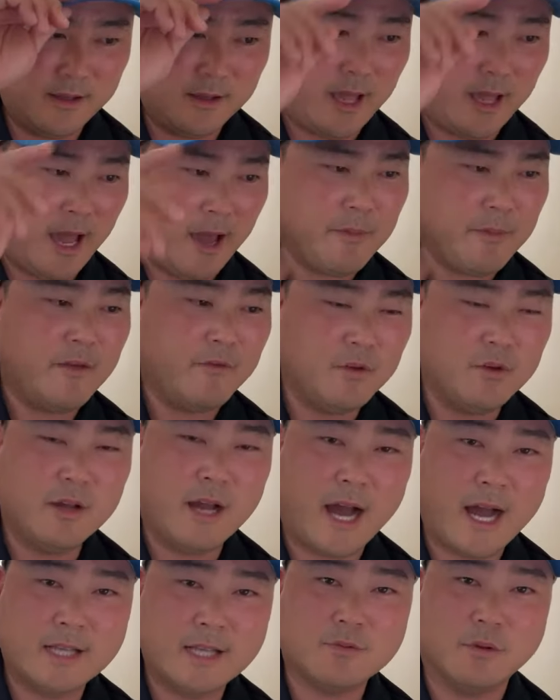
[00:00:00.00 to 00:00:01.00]
How many of you
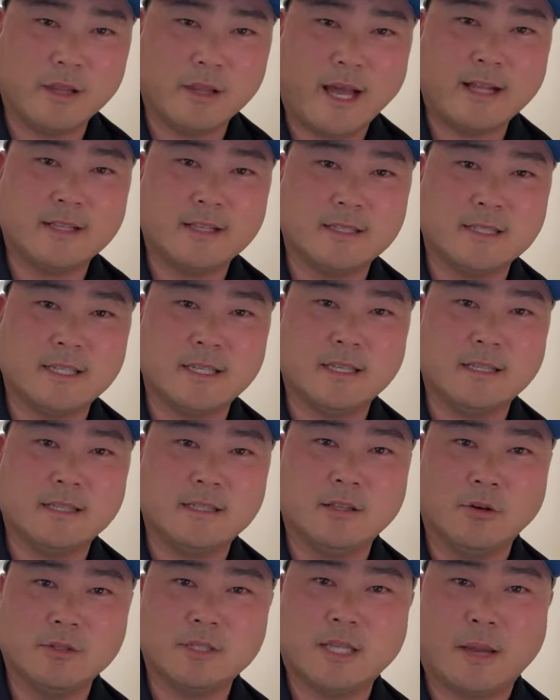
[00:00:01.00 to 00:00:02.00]
guys would like to see
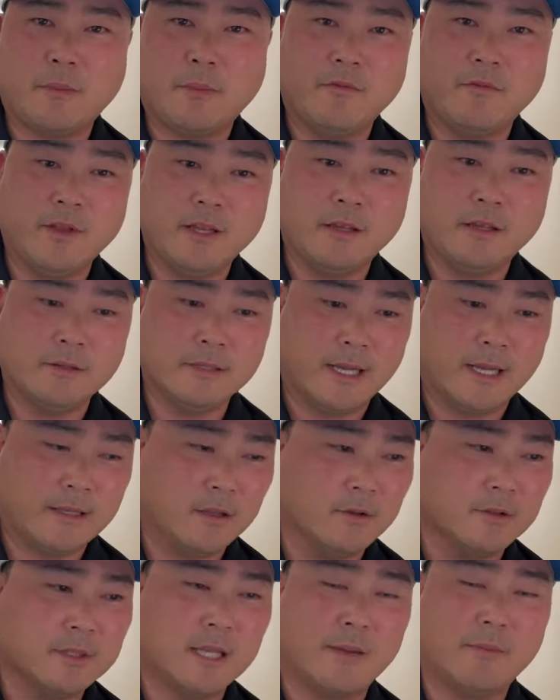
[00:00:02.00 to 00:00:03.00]
those type of videos, like
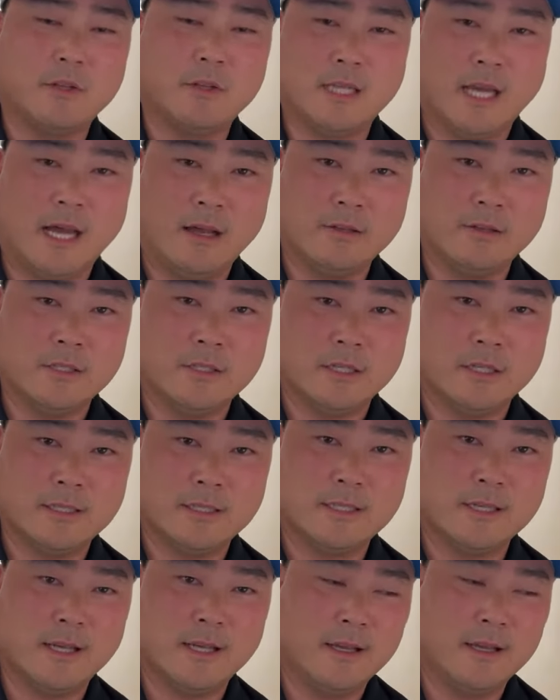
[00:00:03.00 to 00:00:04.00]
those type of
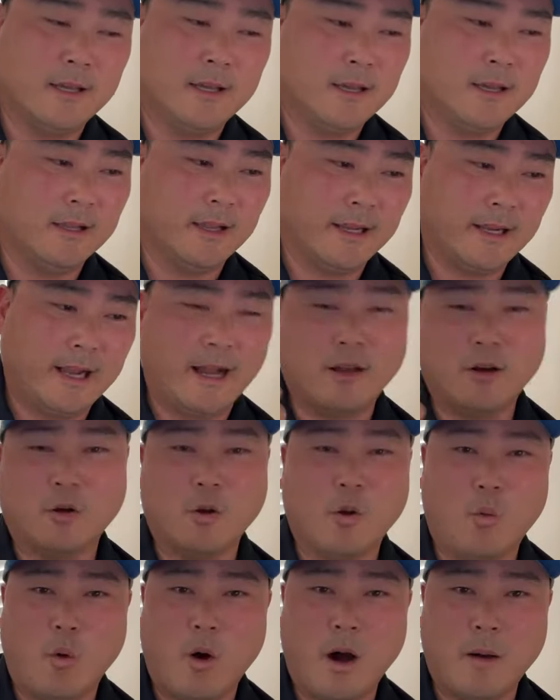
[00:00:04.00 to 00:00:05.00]
challenges? Like I go
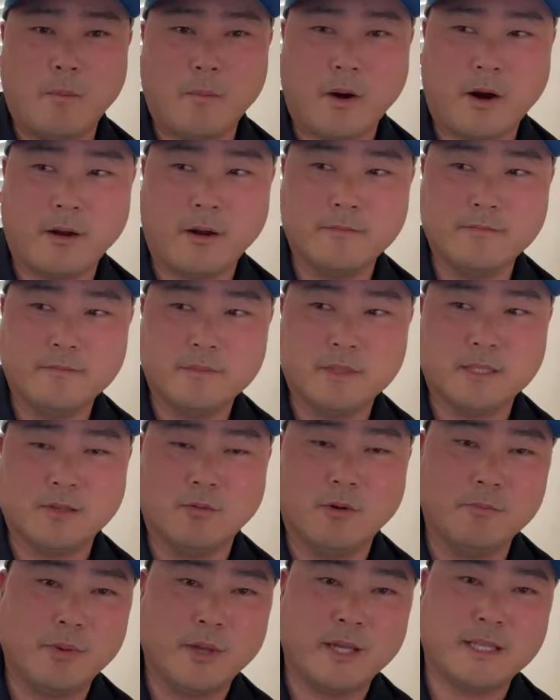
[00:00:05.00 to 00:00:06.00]
to Walmart,
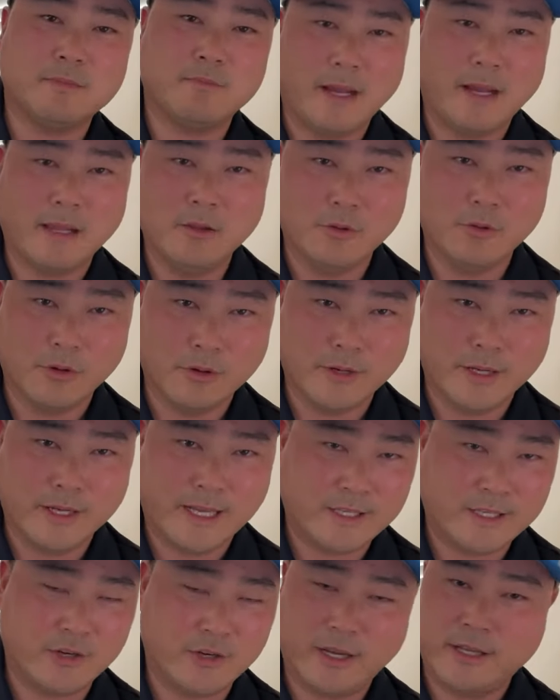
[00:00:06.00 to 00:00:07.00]
someone picks my lure
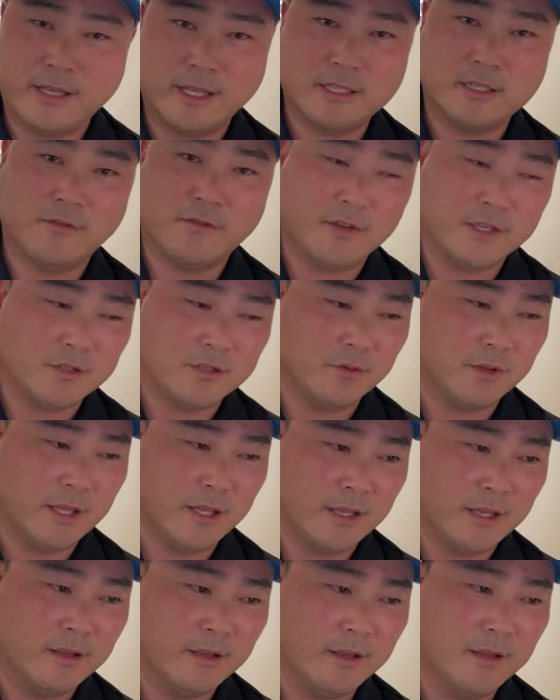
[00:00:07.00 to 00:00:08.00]
and I try to catch a fish with
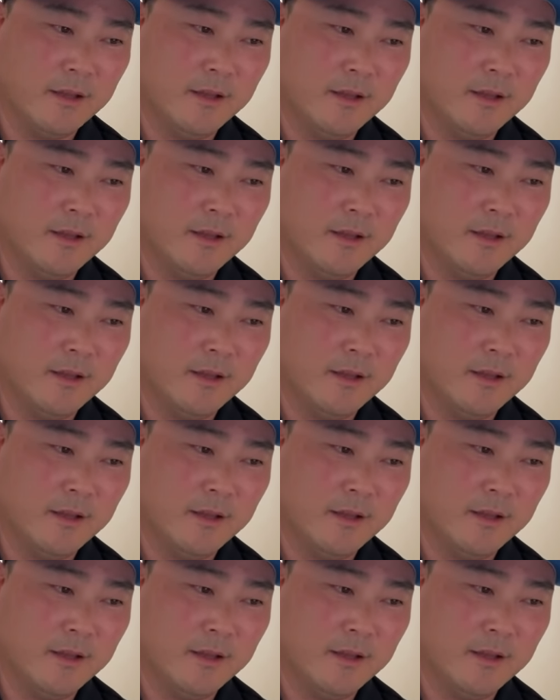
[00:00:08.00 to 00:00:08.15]
it,